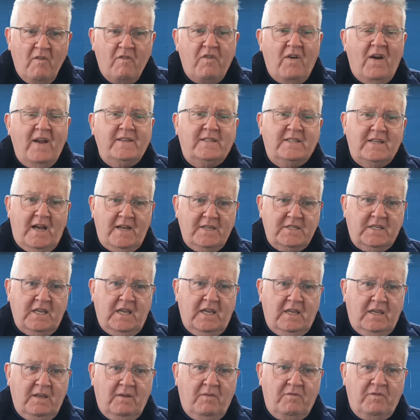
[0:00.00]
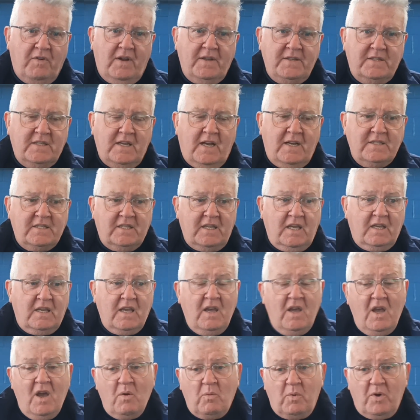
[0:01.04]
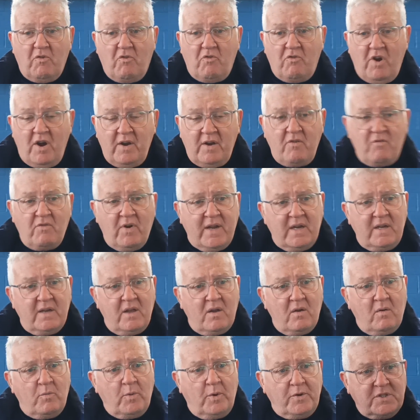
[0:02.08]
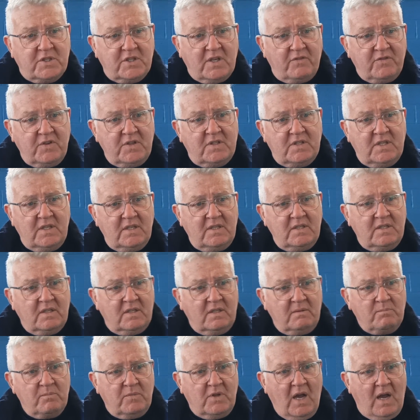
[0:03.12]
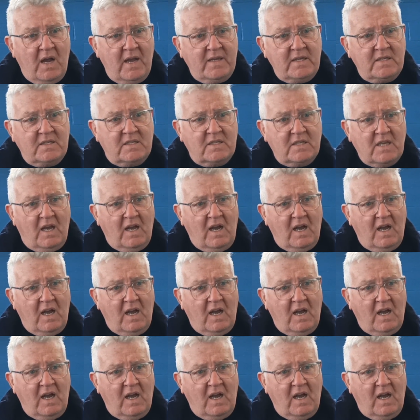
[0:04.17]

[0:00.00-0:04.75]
Fantastic. We're running right now about 17 guys.